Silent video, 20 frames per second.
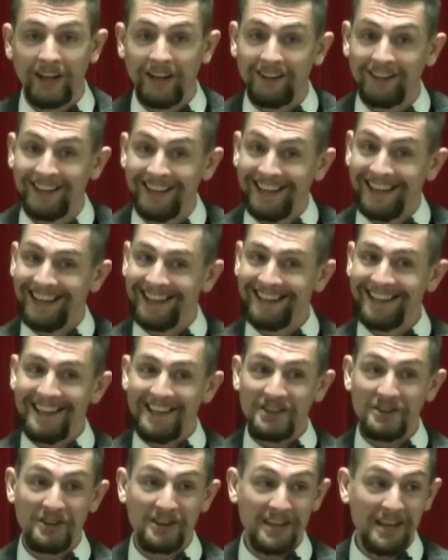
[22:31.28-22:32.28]
Well,
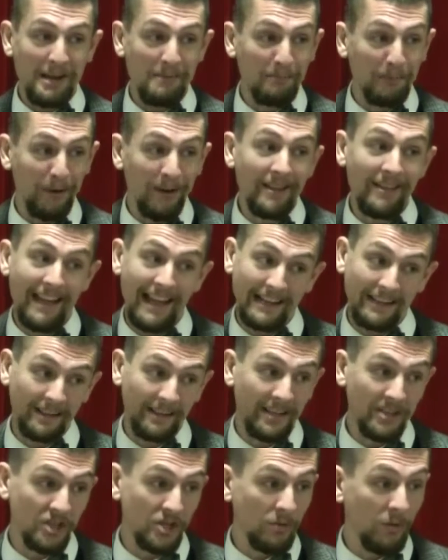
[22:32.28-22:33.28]
you can't pray that
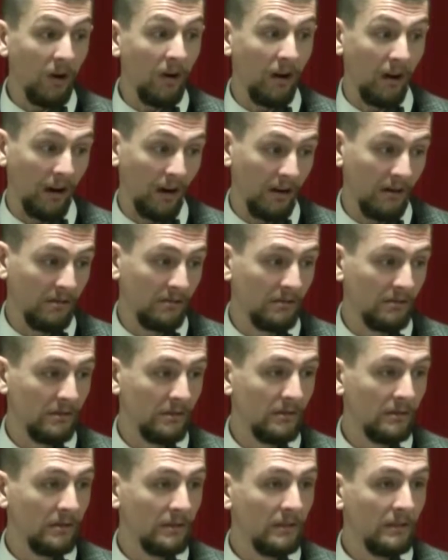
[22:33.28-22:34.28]
unless you are
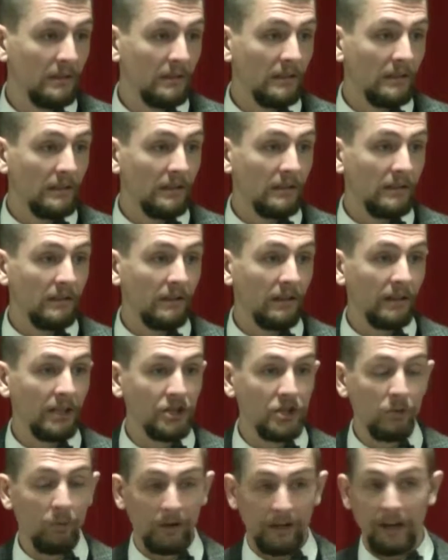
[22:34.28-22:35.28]

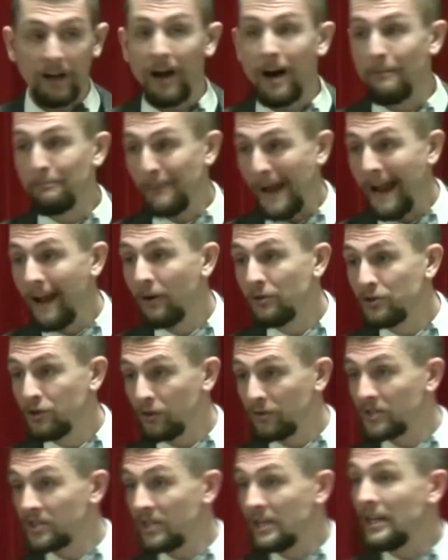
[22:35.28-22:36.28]
unless you want to compound
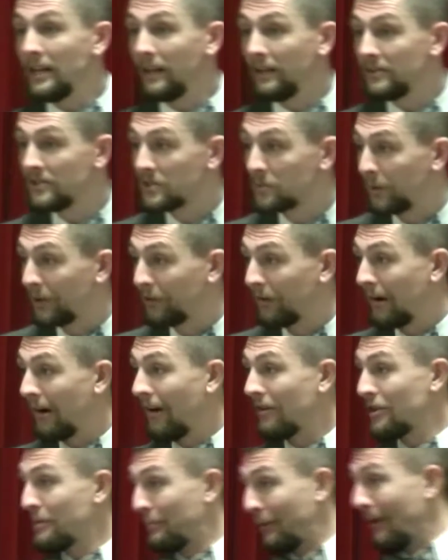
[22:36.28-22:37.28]
your sins with
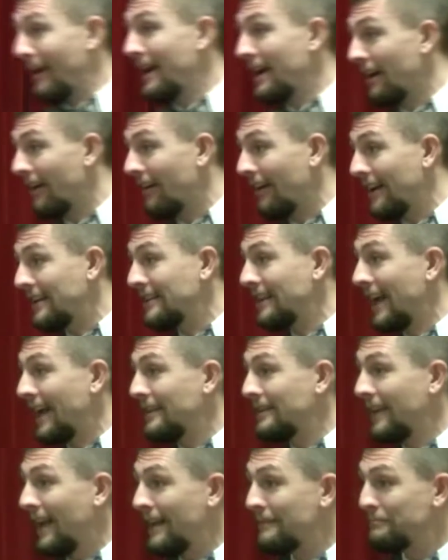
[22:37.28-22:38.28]
regard to prayer and,
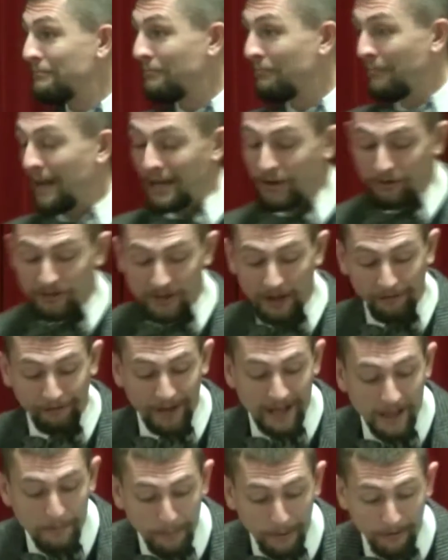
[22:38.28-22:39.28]
and, and make
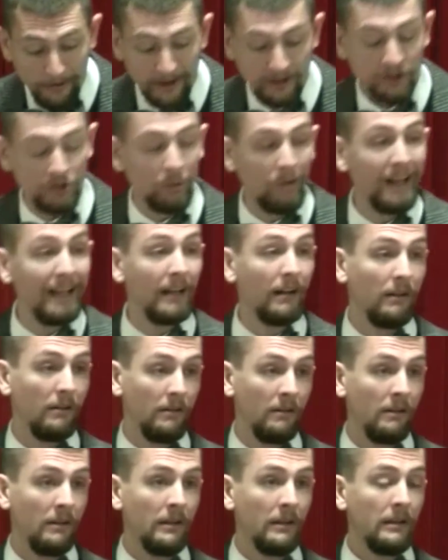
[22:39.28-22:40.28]
yourself a hypocrite as
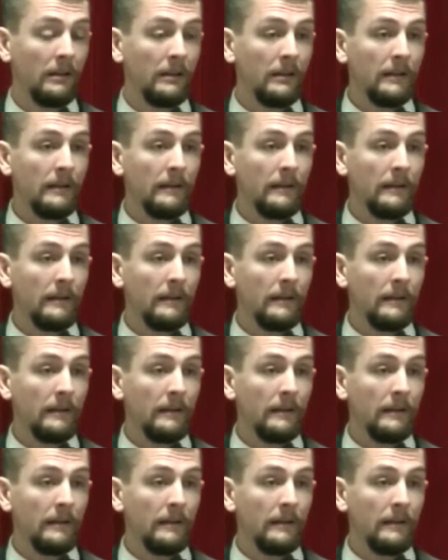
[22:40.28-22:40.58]
well.